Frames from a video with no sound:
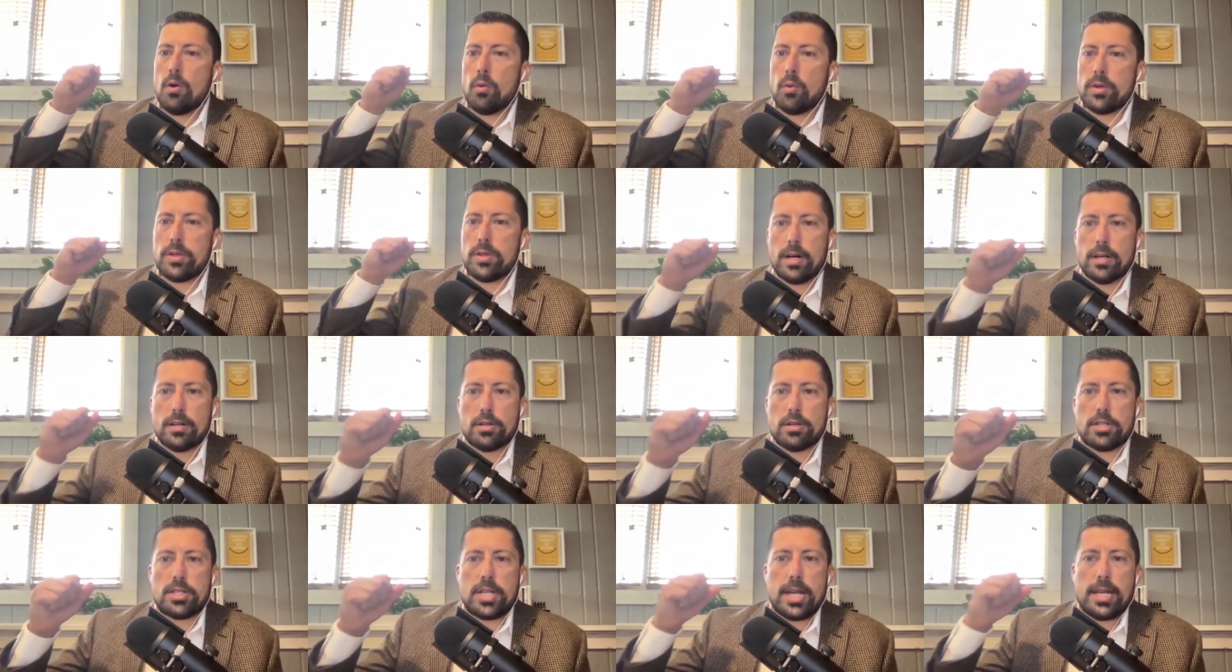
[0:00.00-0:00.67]
with
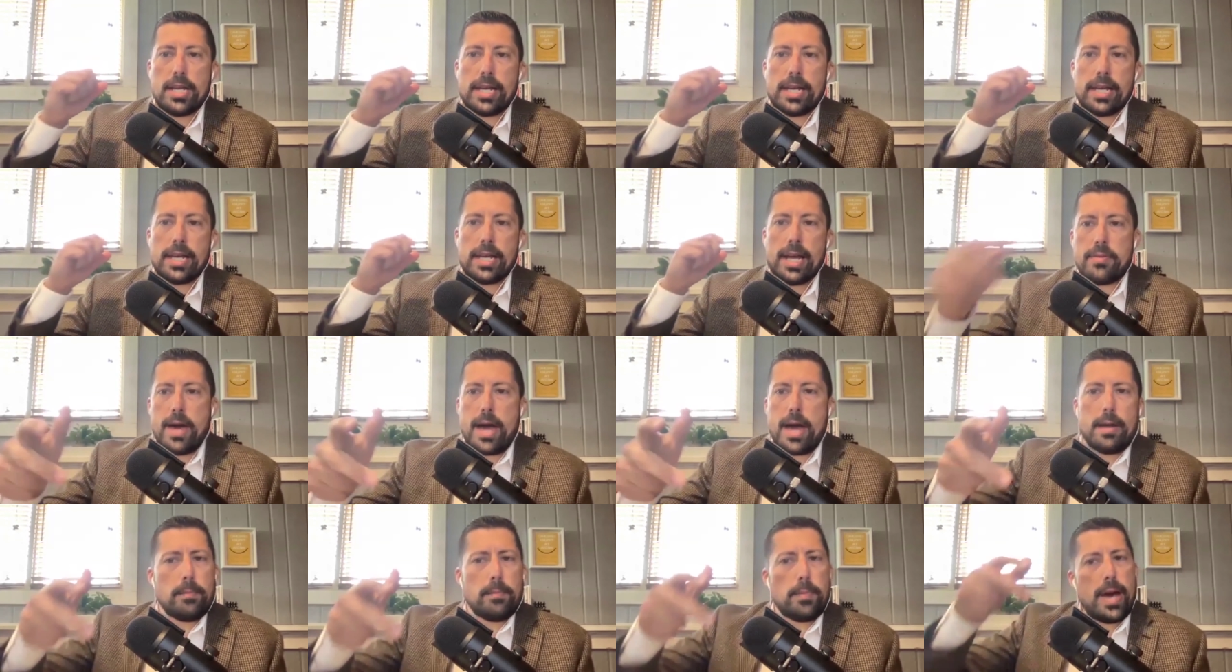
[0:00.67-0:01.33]
understanding how
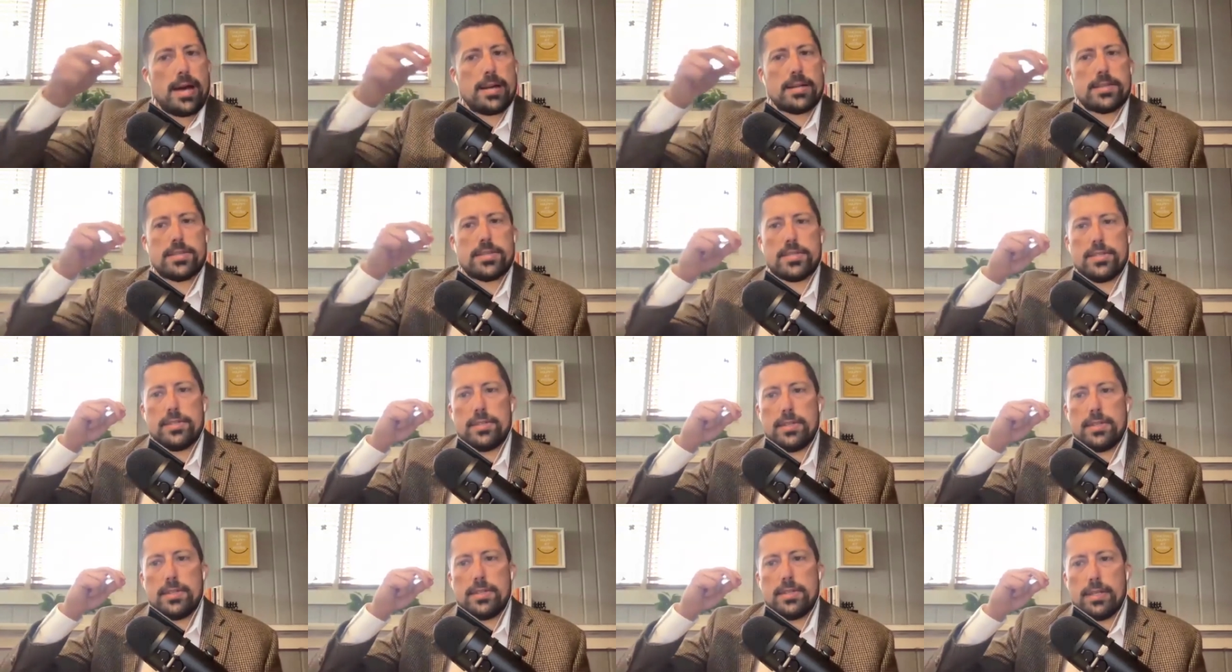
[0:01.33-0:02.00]
that
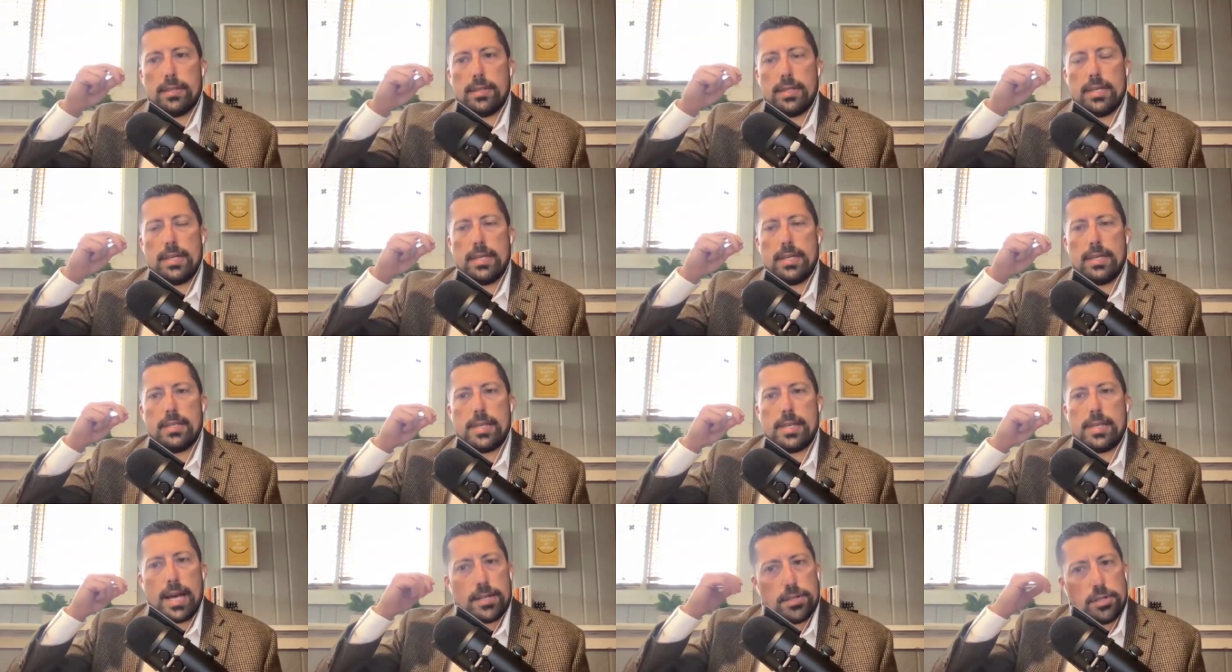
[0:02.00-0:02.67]
impacts the the
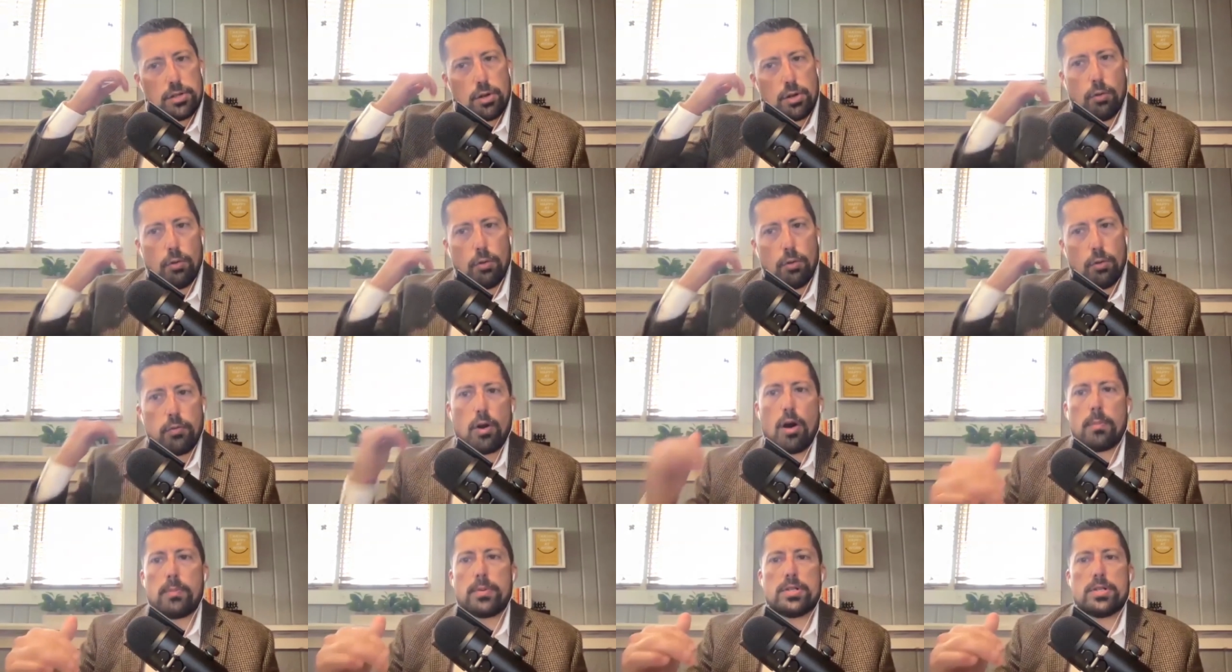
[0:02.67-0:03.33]
guest
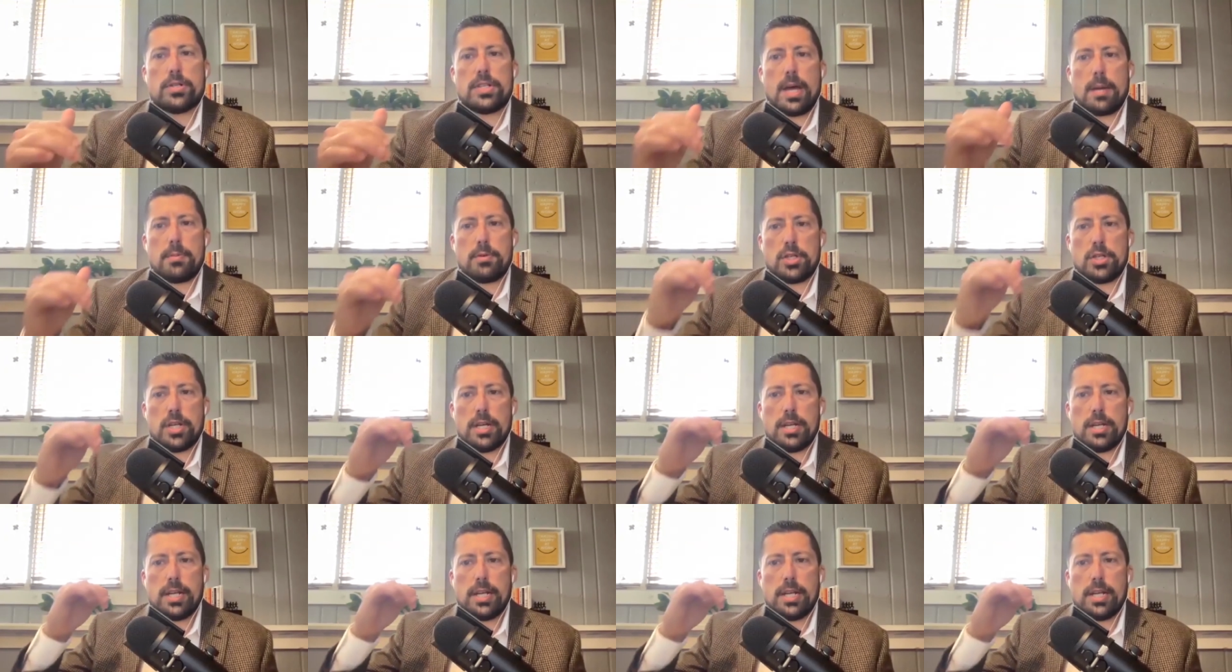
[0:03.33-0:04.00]
overall
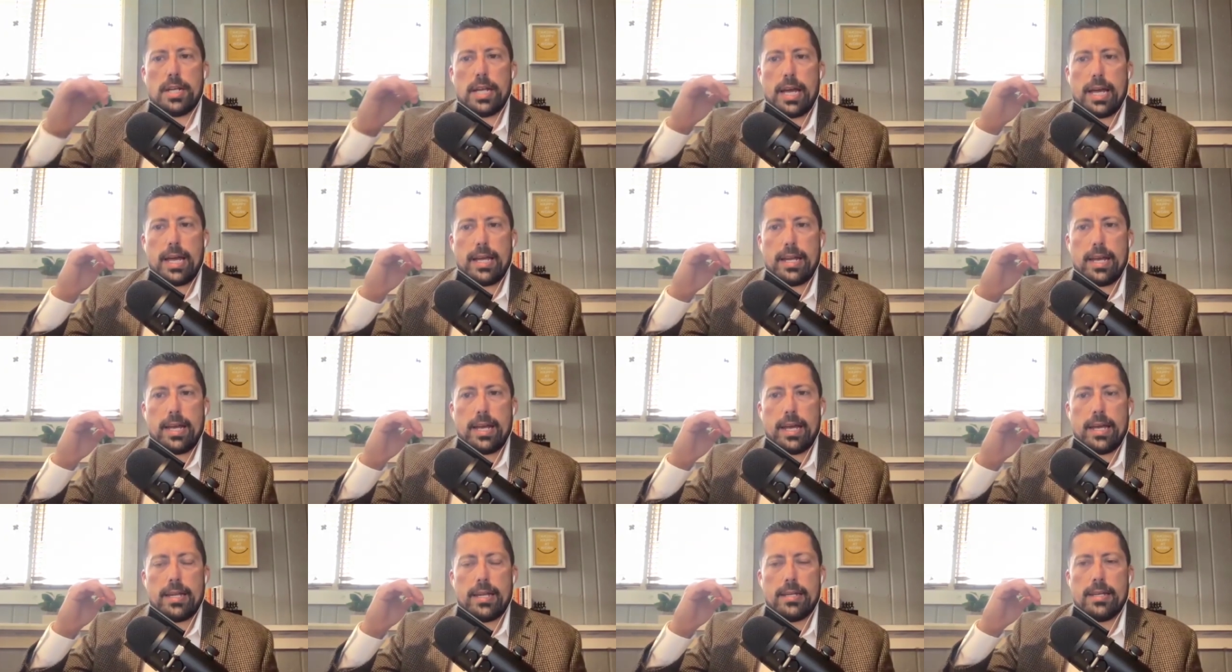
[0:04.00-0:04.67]
perception
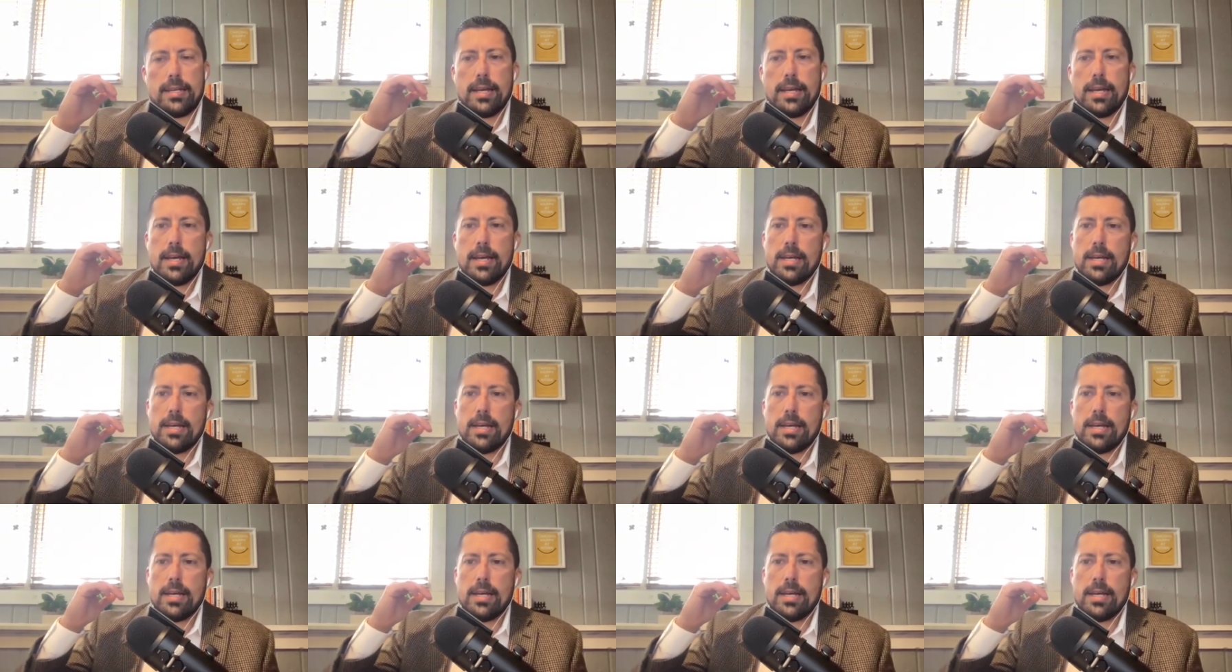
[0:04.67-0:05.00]
and and